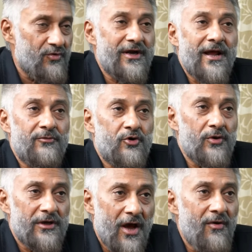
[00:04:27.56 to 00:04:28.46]
is what i am
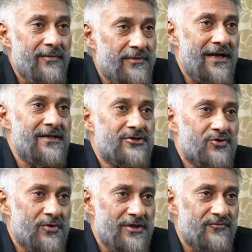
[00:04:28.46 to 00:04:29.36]
doing now i'm telling
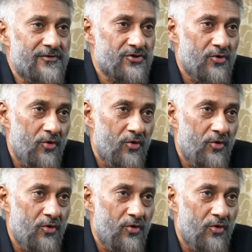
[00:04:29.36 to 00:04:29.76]
stories which